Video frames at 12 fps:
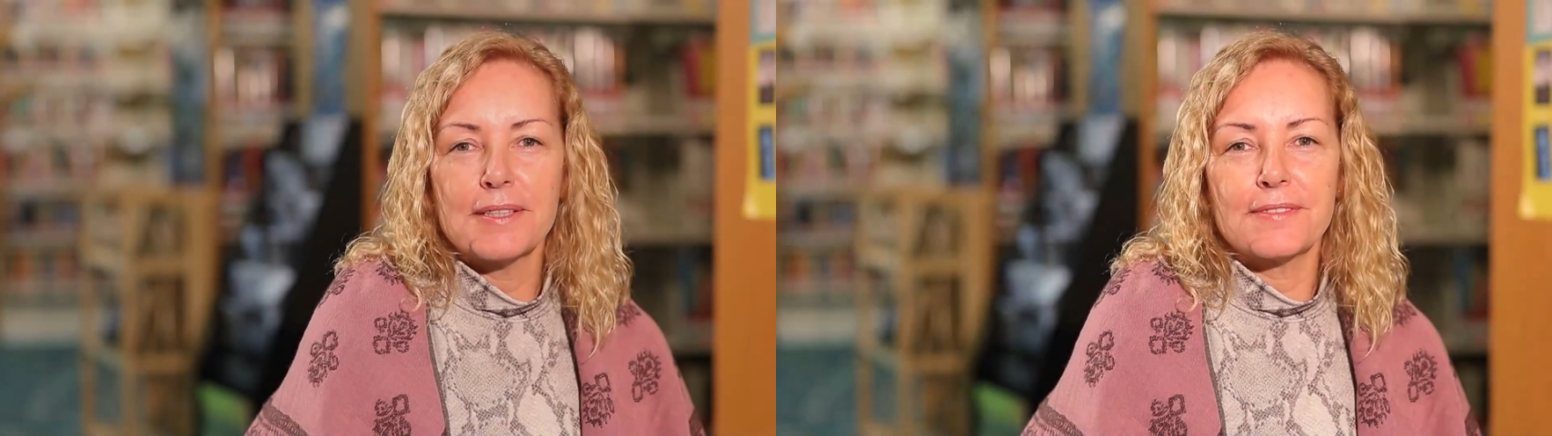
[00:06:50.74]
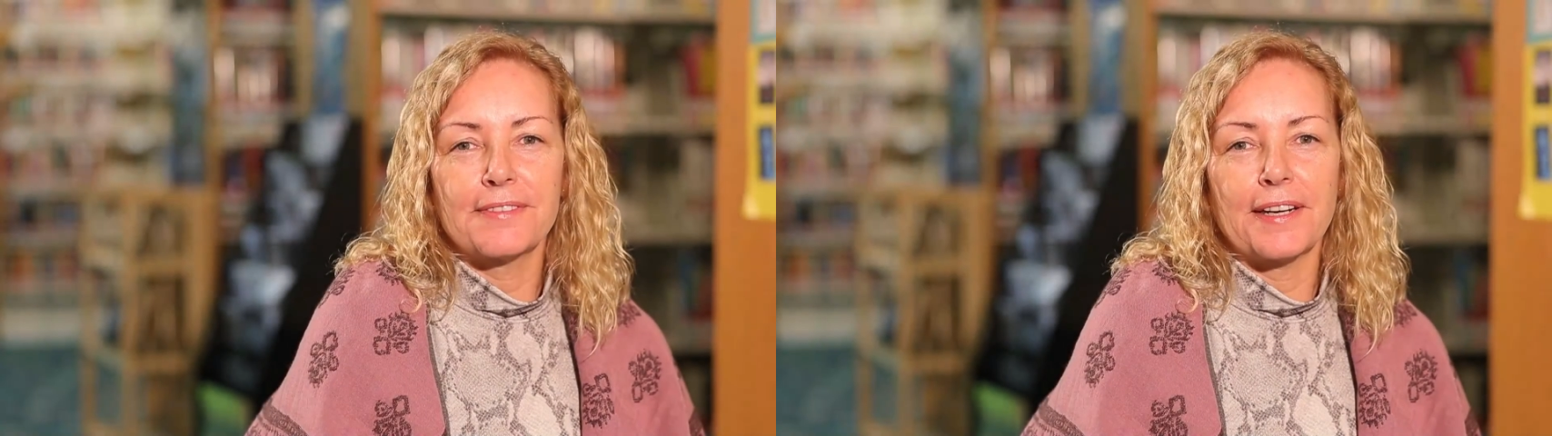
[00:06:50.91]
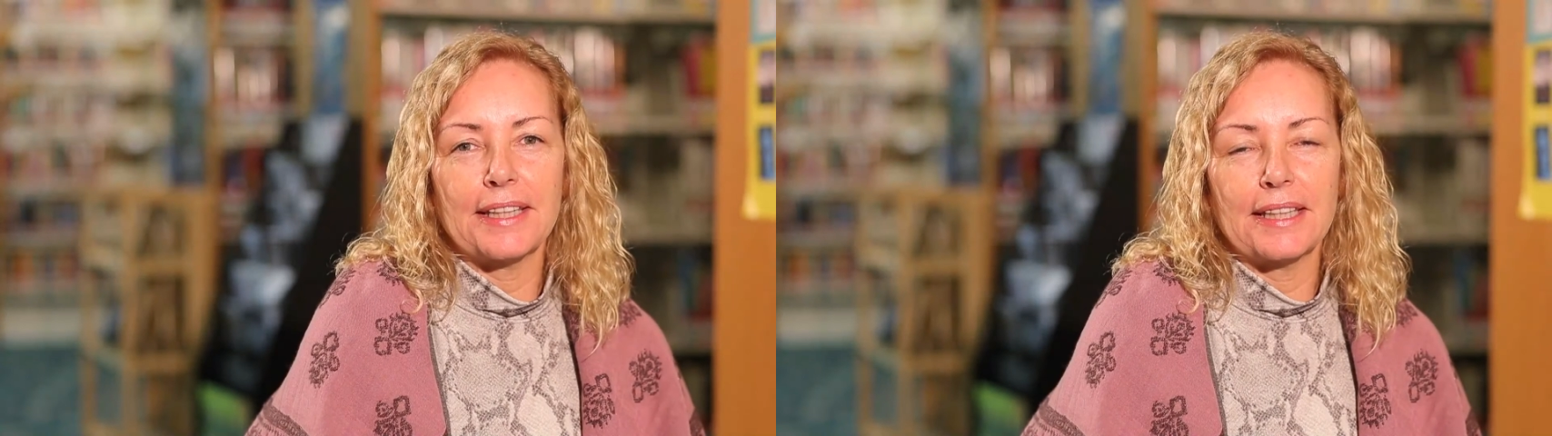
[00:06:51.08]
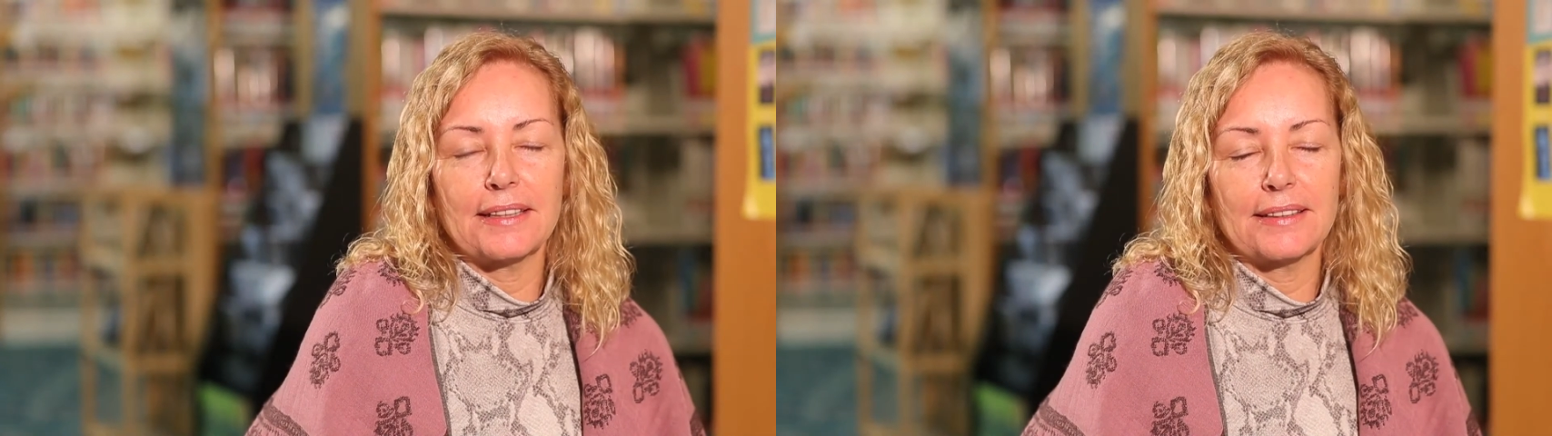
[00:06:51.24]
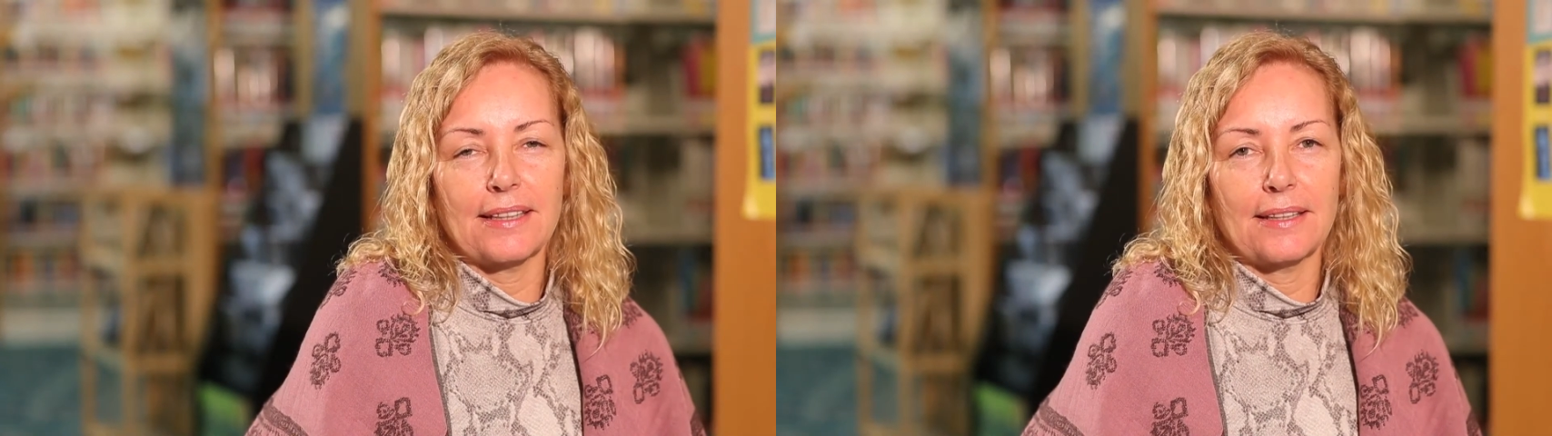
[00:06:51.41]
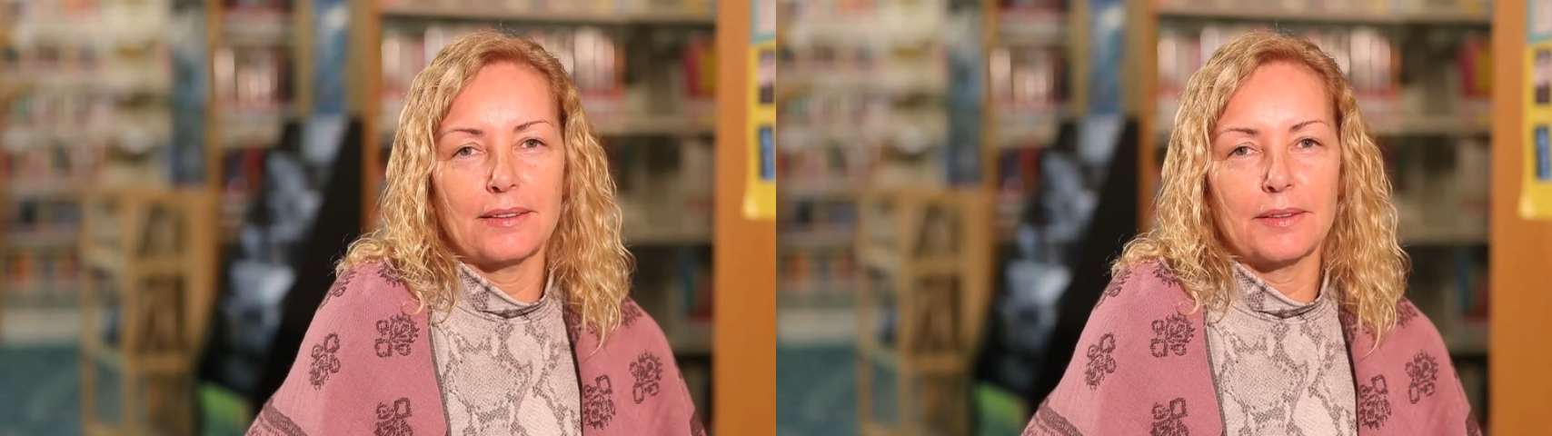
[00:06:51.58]
is very
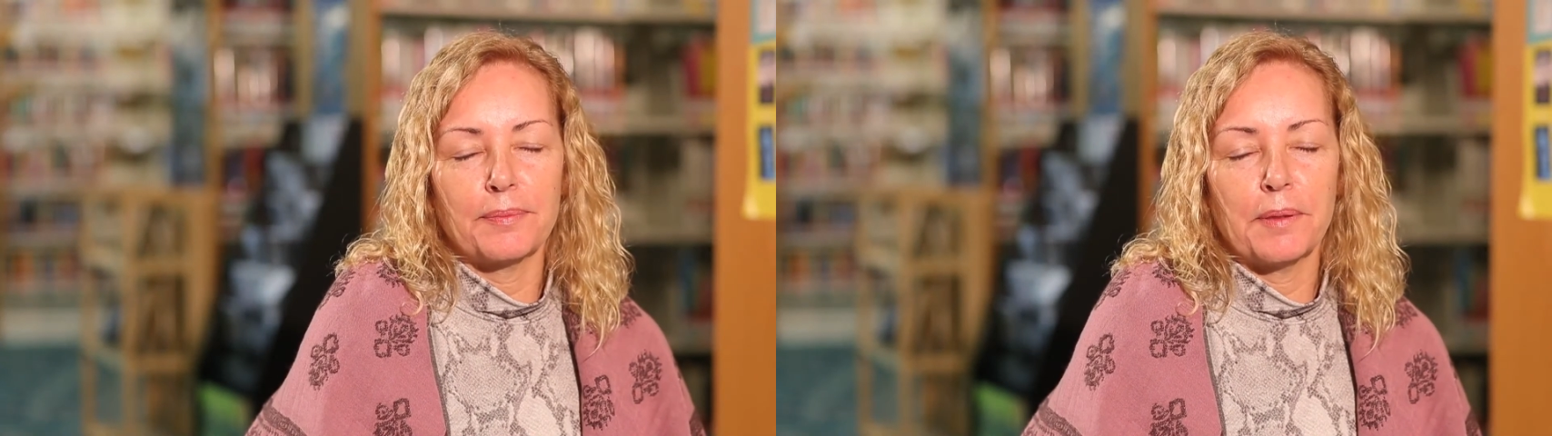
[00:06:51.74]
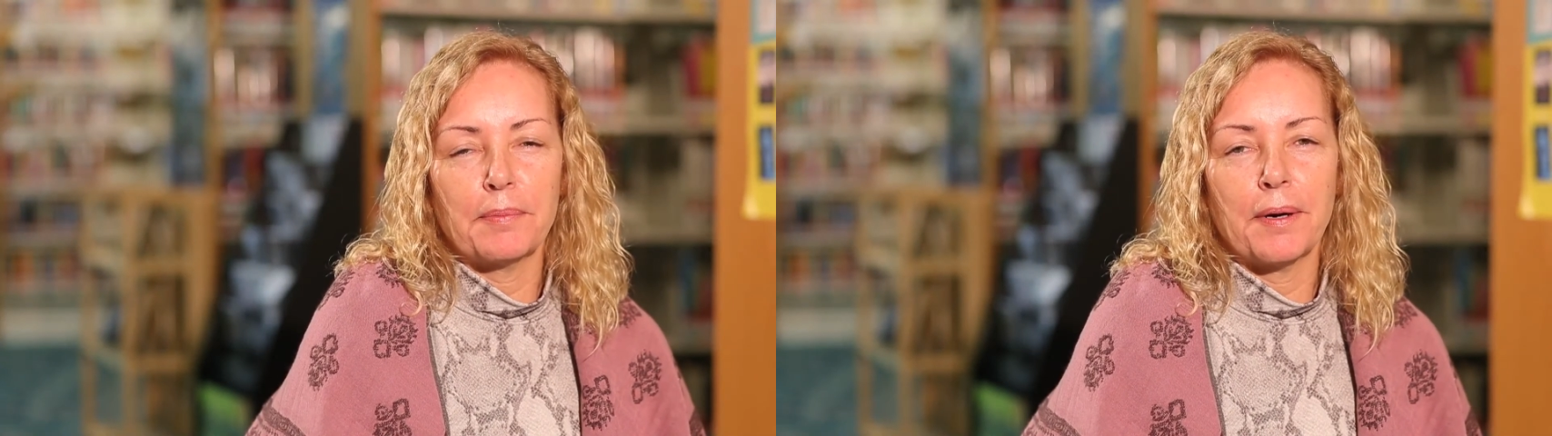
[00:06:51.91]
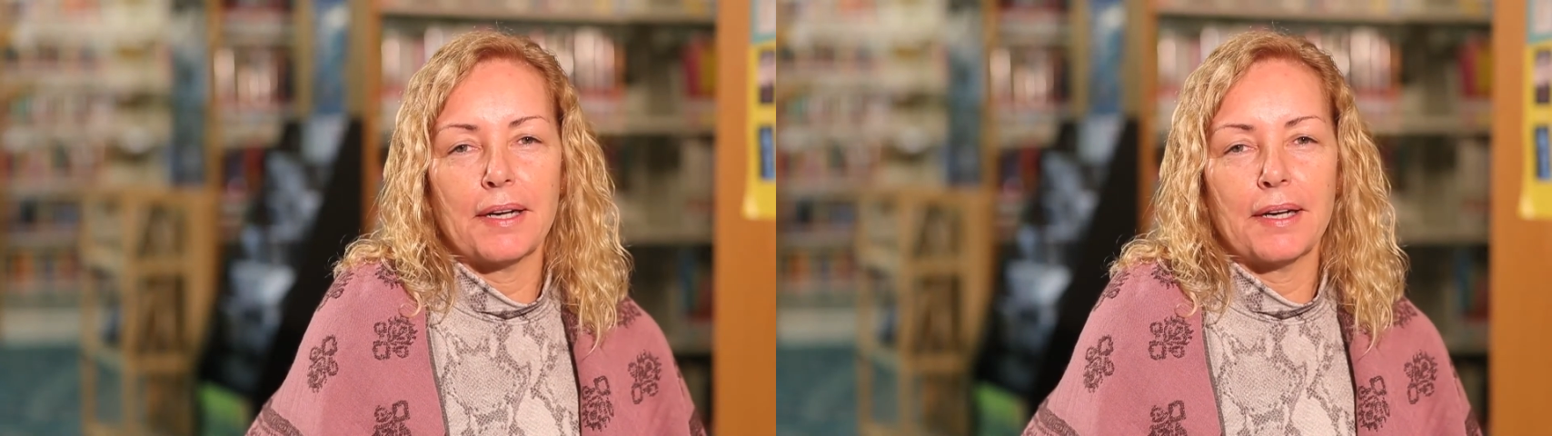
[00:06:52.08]
excited to be